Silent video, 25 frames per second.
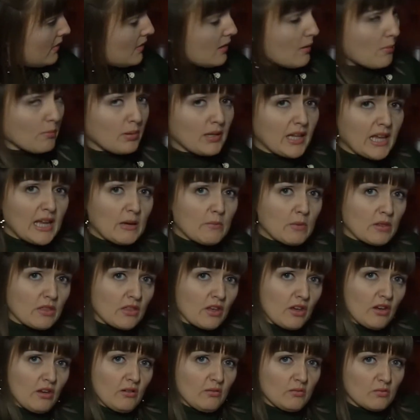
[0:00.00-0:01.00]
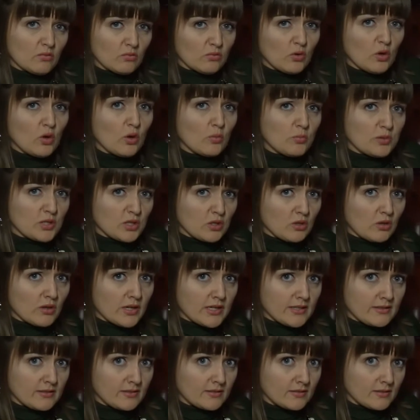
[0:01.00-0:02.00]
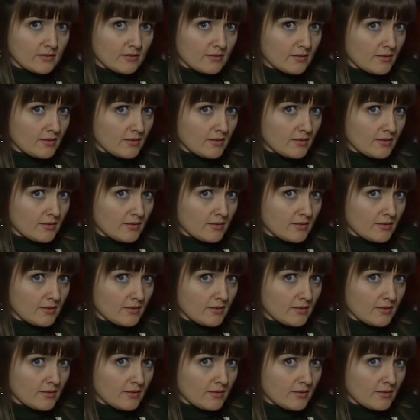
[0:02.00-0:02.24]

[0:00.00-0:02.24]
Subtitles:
and playing with her rope toys.